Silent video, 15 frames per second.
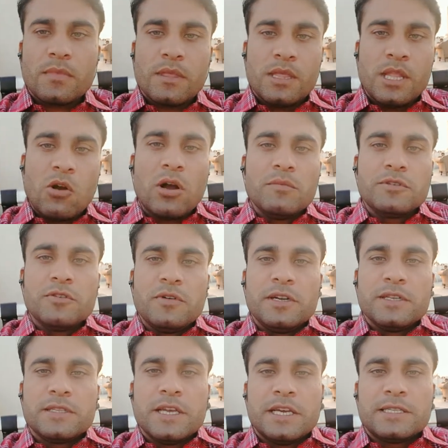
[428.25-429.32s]
Now come
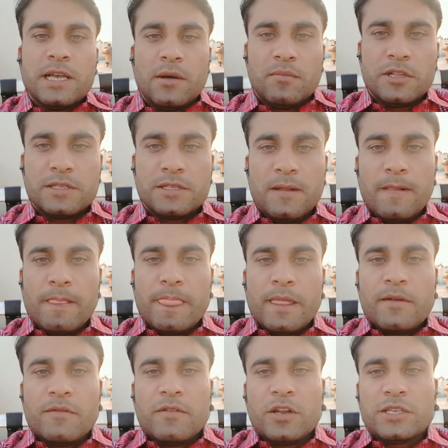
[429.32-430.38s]
towards the examples.
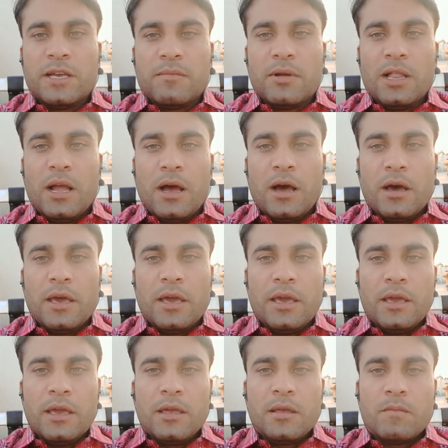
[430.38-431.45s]
For example, I
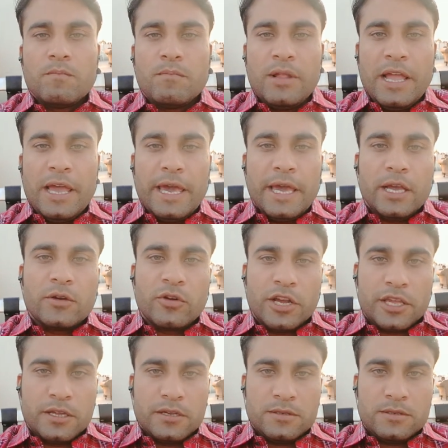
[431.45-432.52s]
play cricket.